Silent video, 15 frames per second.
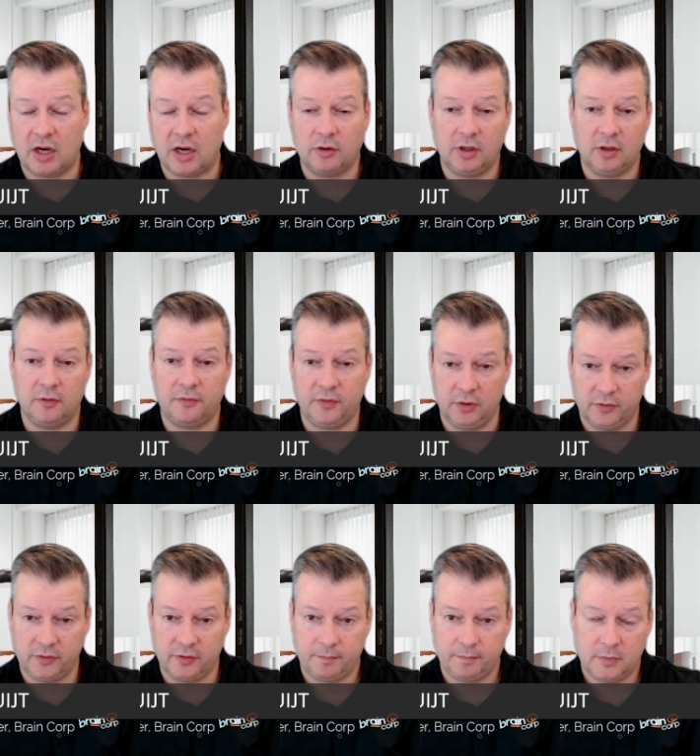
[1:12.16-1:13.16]
out in the
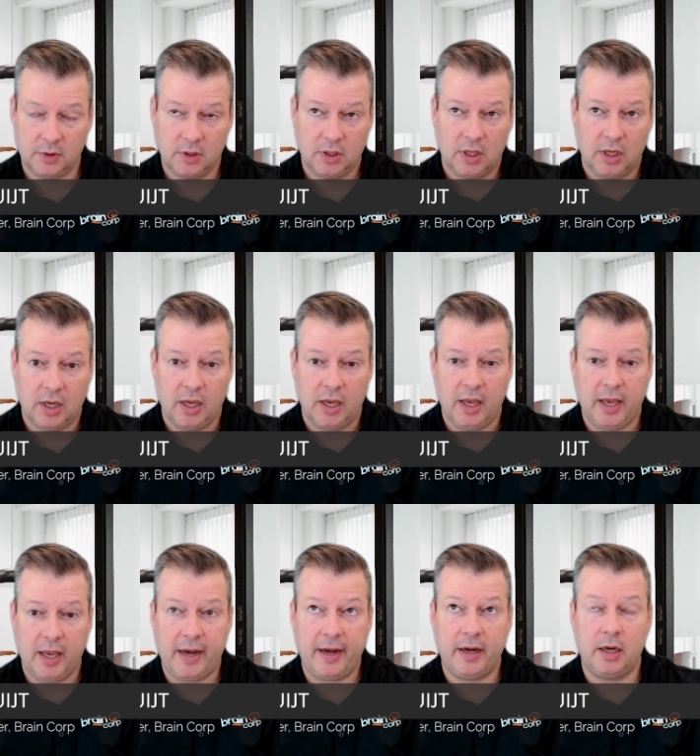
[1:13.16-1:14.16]
field.
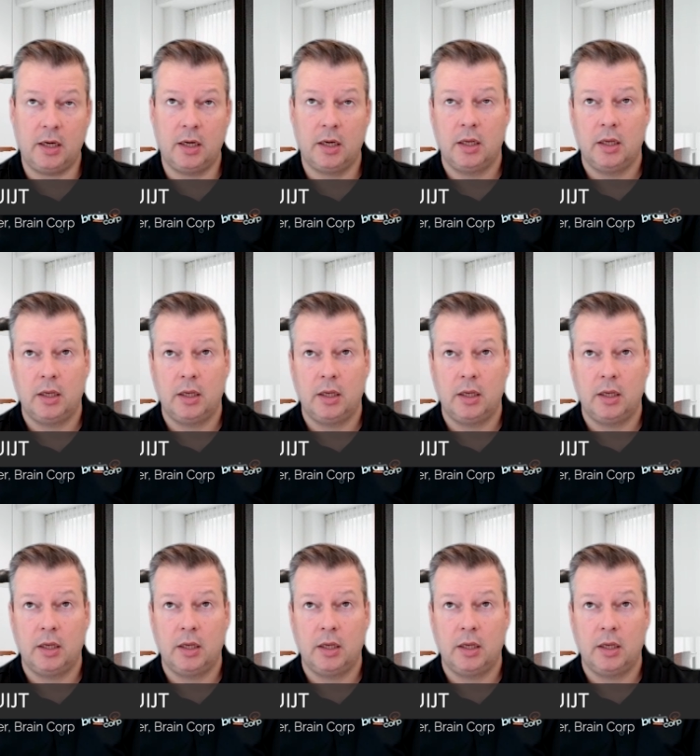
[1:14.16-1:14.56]
And